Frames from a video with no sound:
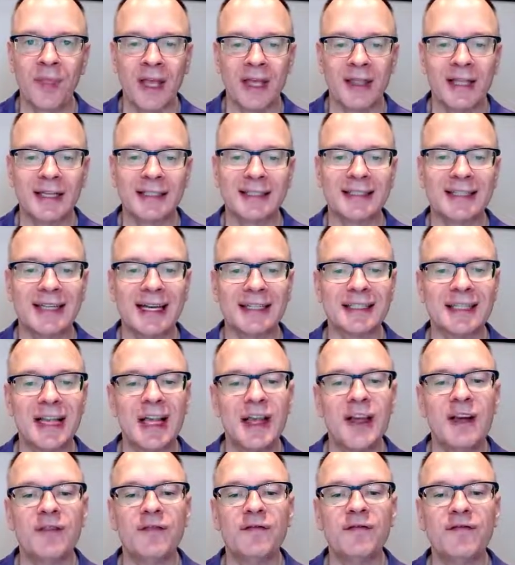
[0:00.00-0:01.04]
that says
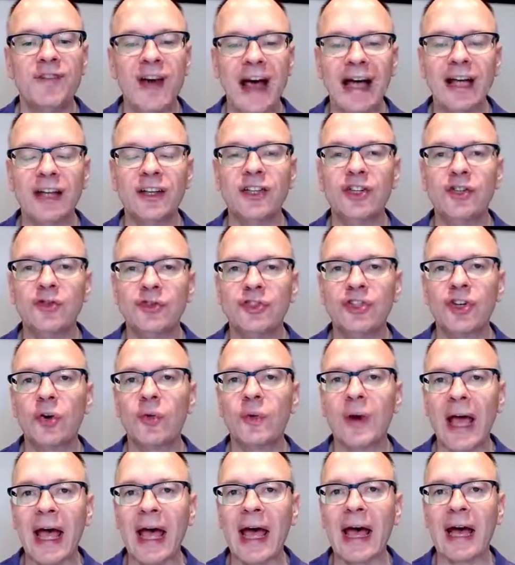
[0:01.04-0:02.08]
values
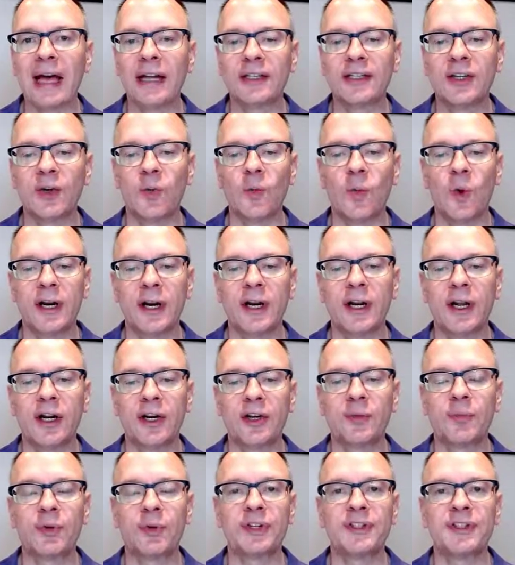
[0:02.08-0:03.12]
don't add to
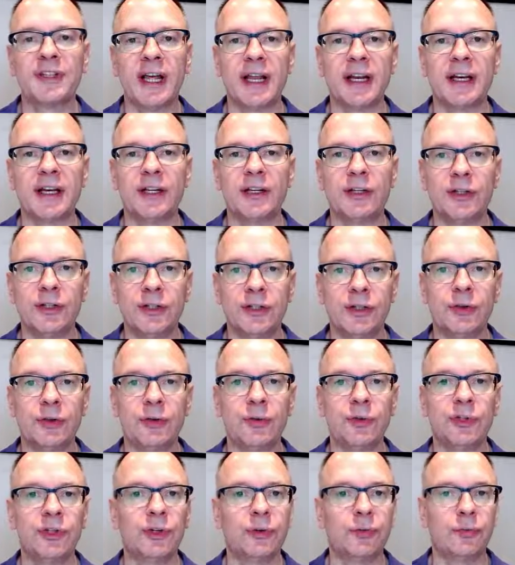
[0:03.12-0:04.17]
100% due
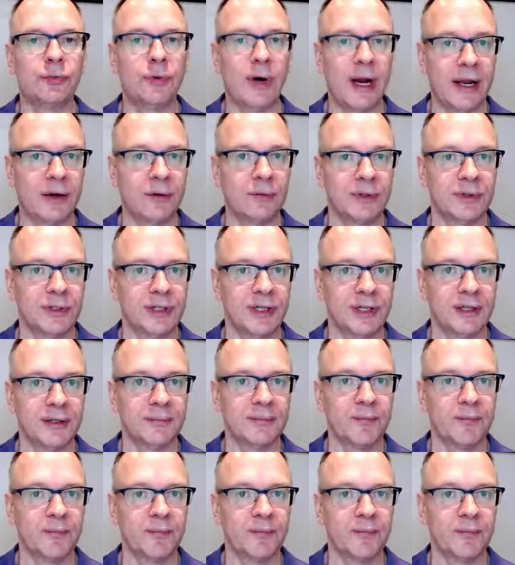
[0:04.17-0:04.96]
to rounding.